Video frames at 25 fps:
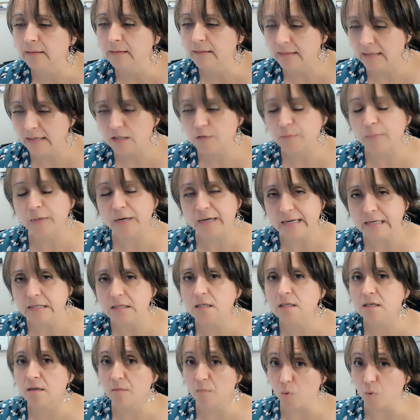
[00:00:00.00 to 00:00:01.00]
The experience
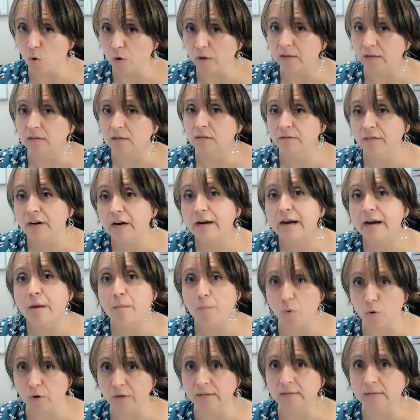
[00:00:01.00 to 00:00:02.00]
is important, very
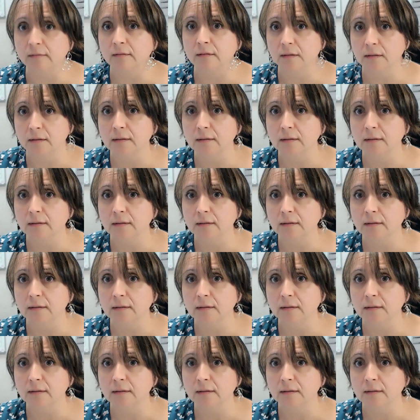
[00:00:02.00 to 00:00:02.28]
important.